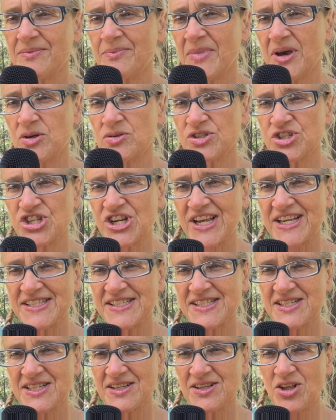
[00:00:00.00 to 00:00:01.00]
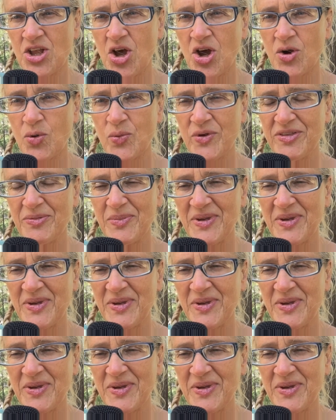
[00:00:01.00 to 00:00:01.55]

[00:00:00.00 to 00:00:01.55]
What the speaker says: Mount Shasta along with